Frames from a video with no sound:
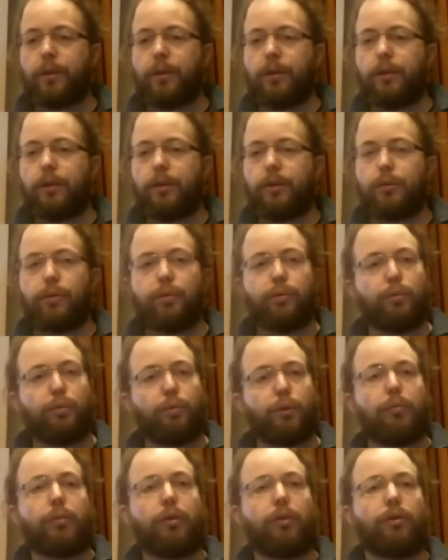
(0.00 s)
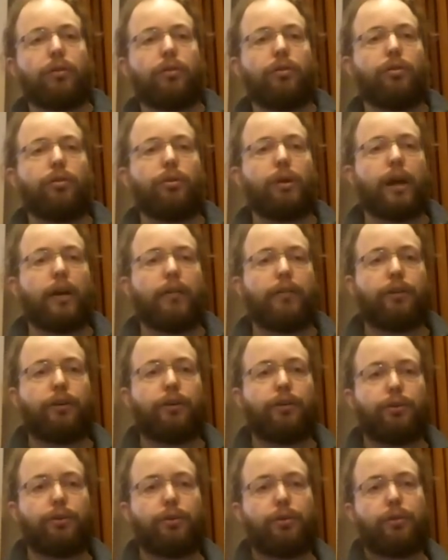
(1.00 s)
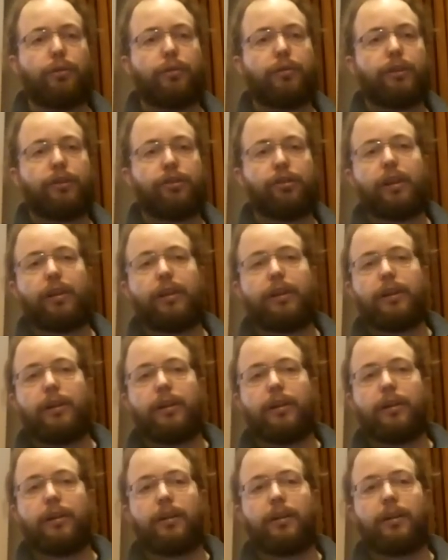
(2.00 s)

uh, we want to have control over this idea.